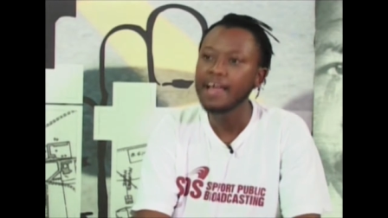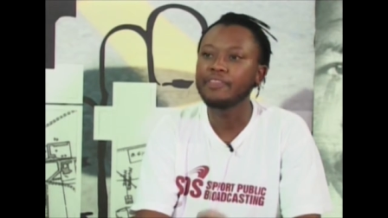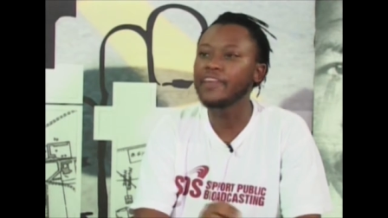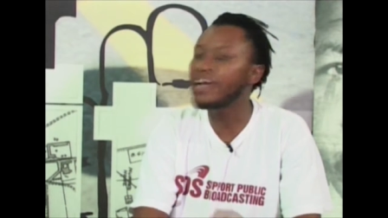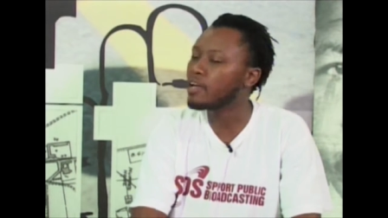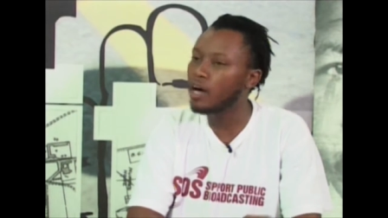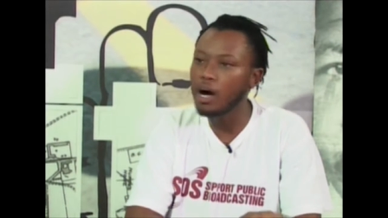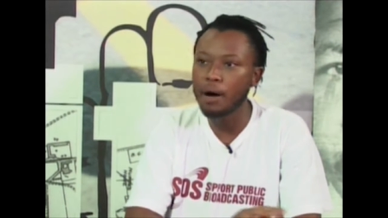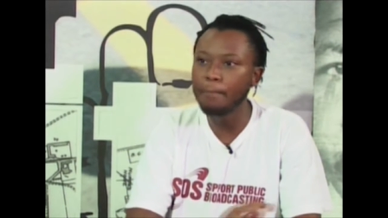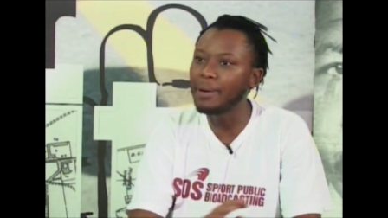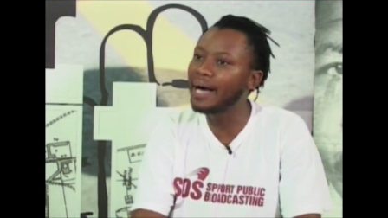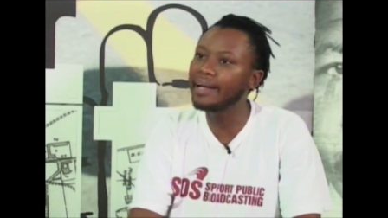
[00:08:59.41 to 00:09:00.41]
They are
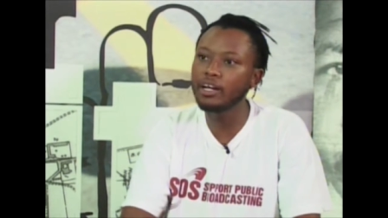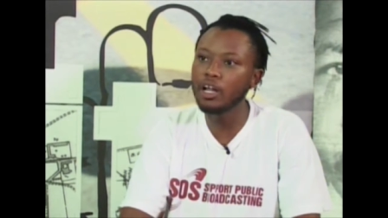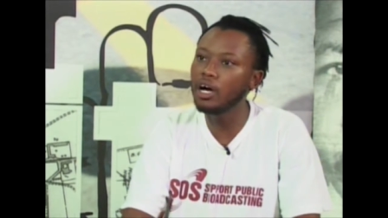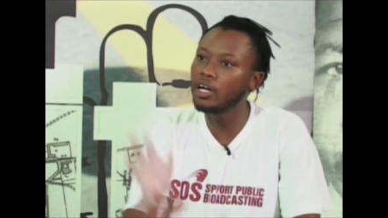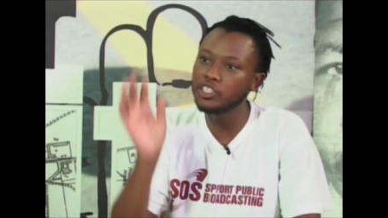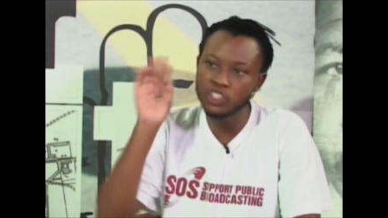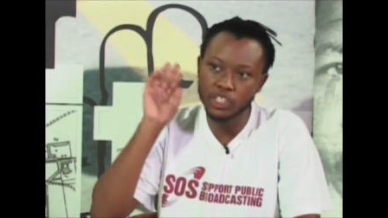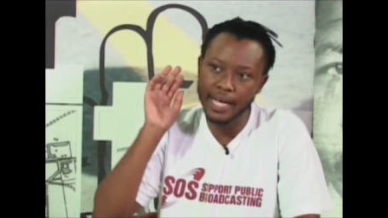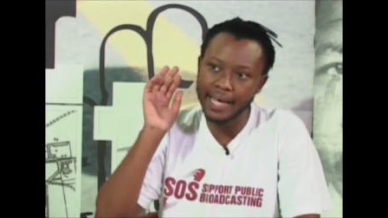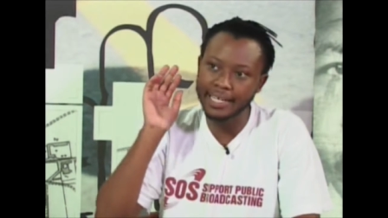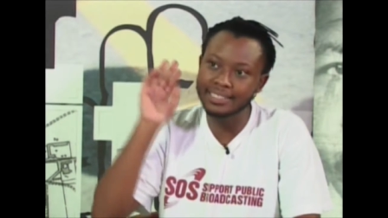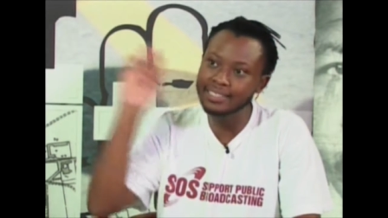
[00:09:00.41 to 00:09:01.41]
by and large
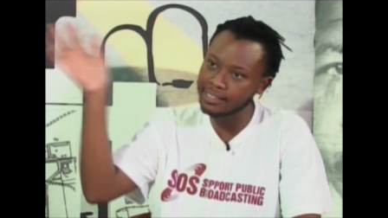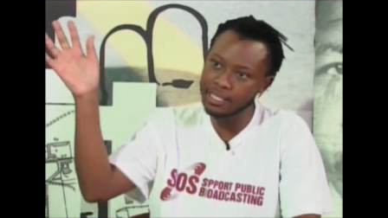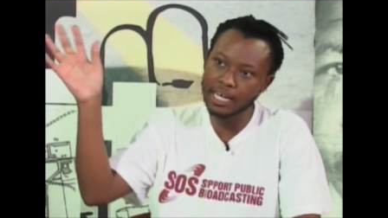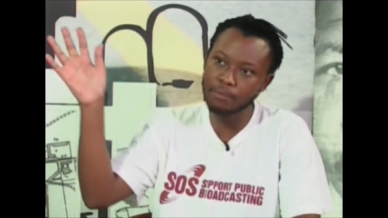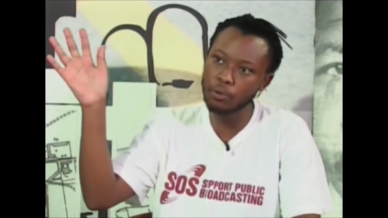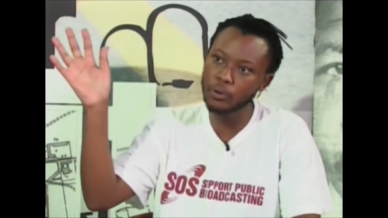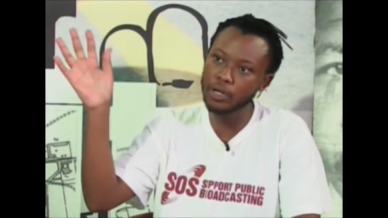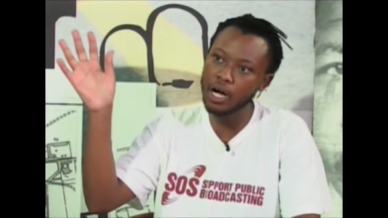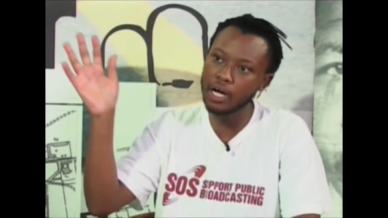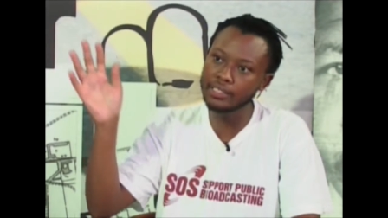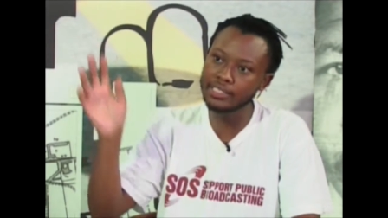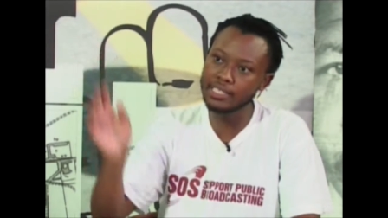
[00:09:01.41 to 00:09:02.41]
a satellite
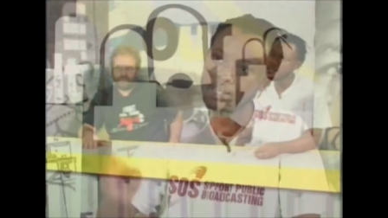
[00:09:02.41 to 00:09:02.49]
broadcaster.